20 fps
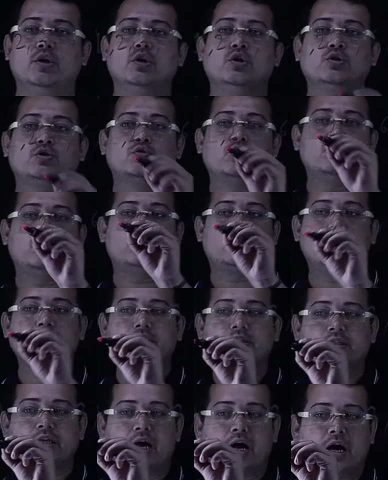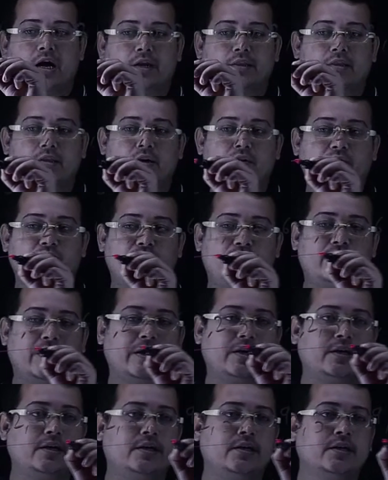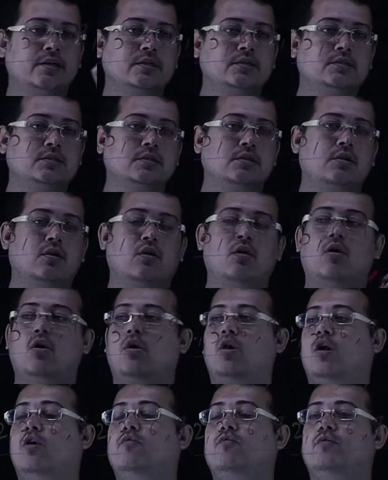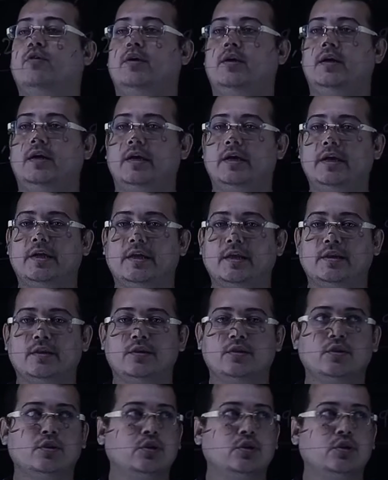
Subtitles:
So these are the factors of 18.